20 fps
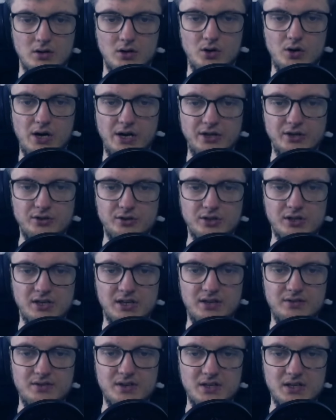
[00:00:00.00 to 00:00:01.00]
Oh, Ionia,
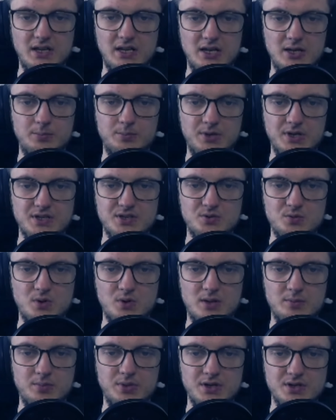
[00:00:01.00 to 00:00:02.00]
give an ally
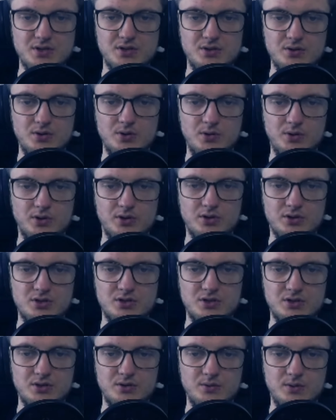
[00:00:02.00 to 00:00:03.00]
+1/+0 or
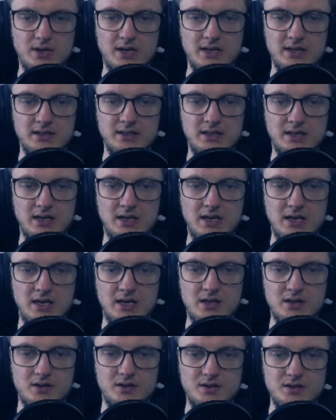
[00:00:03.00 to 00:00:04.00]
+0/+1
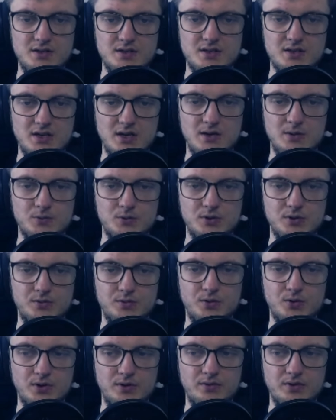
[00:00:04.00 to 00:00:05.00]
this round.
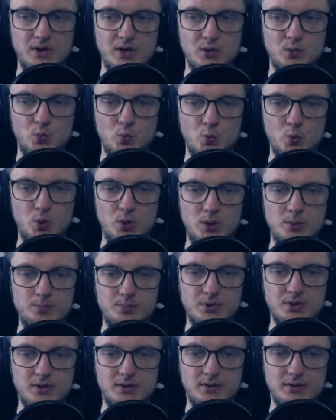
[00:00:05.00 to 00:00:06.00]
If you have
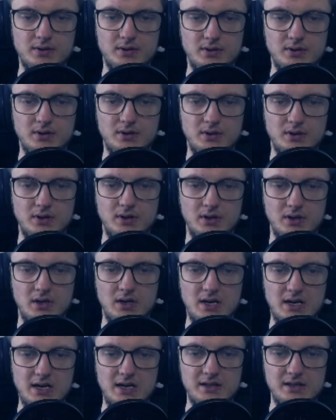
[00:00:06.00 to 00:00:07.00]
equipped
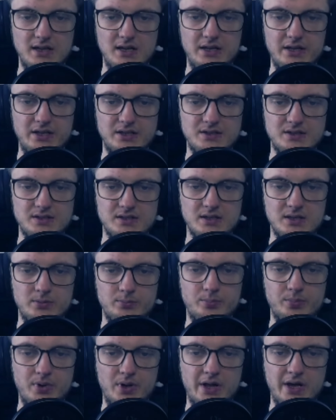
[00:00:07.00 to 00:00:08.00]
an ally this
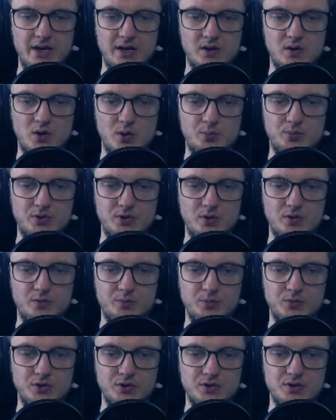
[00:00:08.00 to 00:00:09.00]
game, play a copy
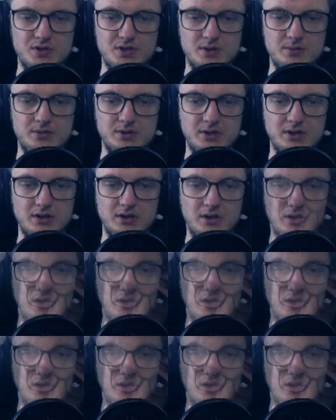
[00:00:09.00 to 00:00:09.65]
of me on the same token.